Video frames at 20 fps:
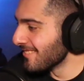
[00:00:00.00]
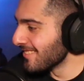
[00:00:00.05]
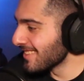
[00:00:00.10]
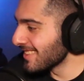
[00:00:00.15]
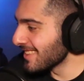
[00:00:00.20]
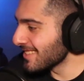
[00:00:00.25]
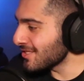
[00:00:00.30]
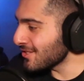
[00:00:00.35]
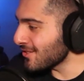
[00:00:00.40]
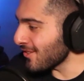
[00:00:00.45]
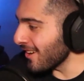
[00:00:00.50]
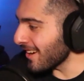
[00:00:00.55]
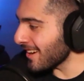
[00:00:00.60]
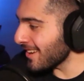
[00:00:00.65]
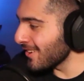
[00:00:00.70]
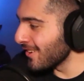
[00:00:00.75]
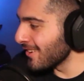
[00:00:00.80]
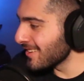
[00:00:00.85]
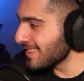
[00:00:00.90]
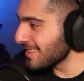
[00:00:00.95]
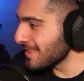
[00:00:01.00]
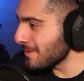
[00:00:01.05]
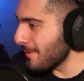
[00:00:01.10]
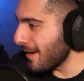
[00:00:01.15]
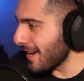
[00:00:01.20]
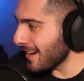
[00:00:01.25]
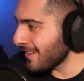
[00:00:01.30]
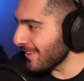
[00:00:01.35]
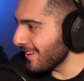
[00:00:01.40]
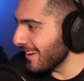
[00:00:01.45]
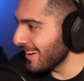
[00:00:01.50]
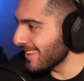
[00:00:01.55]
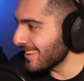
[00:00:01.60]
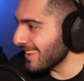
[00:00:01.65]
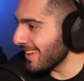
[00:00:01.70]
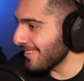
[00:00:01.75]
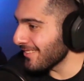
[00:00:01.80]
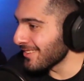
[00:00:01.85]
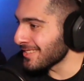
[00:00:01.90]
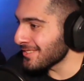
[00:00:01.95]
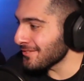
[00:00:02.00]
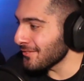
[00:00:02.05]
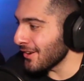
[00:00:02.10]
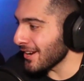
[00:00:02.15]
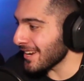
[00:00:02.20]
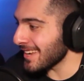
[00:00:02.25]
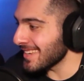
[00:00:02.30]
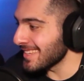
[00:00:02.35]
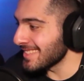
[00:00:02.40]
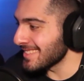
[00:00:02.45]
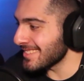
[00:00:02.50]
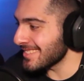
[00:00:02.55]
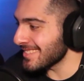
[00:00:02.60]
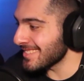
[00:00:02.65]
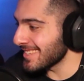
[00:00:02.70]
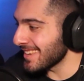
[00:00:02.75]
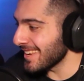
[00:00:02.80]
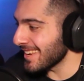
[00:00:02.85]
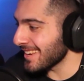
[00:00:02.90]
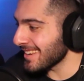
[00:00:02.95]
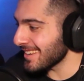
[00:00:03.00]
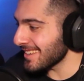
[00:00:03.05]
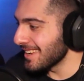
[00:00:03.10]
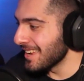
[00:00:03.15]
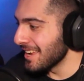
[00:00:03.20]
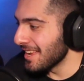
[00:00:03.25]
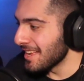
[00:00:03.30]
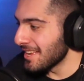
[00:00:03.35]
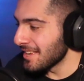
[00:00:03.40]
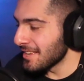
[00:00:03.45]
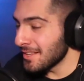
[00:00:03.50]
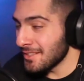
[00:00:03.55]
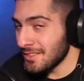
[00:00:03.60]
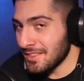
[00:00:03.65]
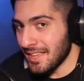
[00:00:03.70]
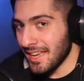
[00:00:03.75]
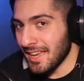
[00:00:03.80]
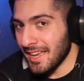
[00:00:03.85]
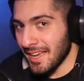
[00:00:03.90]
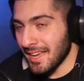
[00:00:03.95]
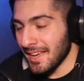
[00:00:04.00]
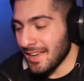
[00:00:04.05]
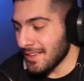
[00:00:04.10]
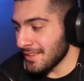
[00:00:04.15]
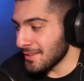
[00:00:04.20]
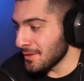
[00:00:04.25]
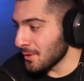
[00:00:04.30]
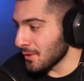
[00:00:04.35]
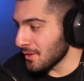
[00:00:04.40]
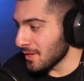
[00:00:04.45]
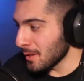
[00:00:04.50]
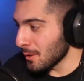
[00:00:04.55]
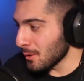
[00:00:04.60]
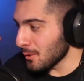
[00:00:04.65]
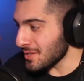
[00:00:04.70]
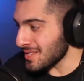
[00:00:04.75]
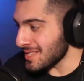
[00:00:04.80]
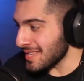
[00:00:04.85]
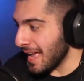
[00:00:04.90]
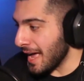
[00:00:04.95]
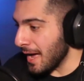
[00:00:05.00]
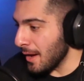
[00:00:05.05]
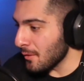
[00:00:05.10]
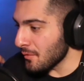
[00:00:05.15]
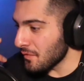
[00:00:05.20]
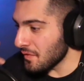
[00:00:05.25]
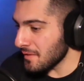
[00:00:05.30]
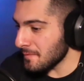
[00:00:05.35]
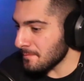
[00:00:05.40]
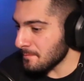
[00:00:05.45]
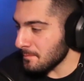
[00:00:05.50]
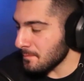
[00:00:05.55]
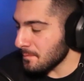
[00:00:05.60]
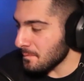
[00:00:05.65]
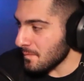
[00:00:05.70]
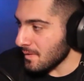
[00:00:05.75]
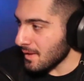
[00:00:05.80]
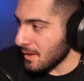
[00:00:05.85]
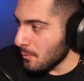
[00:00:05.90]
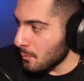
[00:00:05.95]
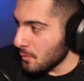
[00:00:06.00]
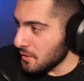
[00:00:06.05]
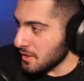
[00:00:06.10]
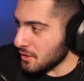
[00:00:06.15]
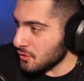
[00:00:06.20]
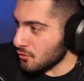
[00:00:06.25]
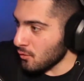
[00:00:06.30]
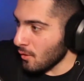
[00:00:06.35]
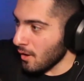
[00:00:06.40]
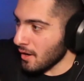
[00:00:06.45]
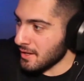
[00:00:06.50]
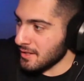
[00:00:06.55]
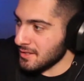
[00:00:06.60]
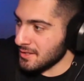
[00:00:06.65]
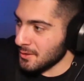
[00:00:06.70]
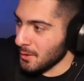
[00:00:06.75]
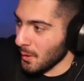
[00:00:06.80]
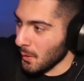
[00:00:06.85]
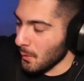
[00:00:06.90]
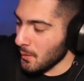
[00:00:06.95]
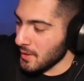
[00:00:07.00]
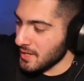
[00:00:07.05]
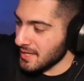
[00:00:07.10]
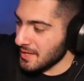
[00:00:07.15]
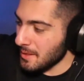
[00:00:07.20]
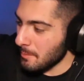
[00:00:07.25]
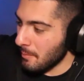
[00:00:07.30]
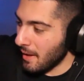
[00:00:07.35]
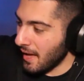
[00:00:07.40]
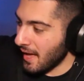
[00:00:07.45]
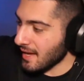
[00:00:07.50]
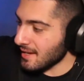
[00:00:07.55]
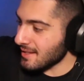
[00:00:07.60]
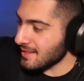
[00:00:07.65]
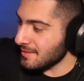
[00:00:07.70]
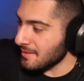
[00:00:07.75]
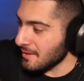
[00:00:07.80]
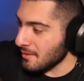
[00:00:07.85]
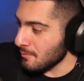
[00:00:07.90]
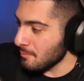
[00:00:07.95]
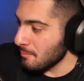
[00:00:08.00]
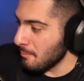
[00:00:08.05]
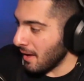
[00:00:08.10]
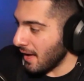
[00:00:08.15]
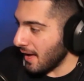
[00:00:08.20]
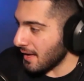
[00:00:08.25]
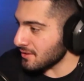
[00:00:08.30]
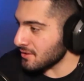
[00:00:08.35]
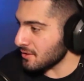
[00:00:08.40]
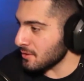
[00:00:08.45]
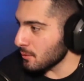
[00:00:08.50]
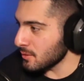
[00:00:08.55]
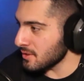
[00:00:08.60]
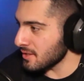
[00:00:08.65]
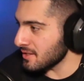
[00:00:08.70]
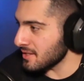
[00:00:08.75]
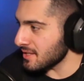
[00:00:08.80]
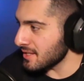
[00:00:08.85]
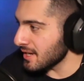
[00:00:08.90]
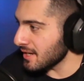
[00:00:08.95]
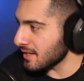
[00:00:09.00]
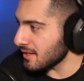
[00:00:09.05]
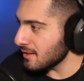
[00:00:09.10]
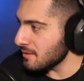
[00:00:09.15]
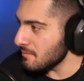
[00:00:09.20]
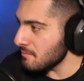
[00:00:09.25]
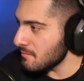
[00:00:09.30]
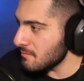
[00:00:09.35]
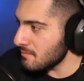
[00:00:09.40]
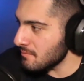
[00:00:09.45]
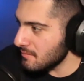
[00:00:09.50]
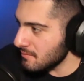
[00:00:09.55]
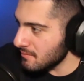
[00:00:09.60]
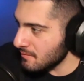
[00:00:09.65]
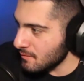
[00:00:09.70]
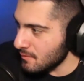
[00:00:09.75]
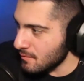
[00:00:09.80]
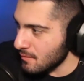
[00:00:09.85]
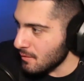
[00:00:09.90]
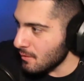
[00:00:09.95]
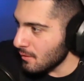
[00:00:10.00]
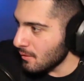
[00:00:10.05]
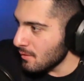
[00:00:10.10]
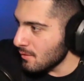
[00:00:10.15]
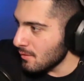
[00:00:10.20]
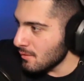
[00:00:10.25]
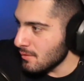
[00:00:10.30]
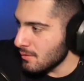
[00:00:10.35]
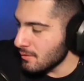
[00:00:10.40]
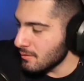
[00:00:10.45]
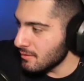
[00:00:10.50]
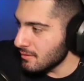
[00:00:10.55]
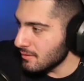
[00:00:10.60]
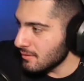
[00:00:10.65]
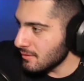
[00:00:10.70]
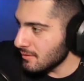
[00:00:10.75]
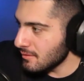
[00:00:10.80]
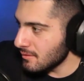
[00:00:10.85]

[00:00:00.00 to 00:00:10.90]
With the truck going in the background, that was fucking sick. The you know the little sound with the truck going in the back match that was in sync. Mm.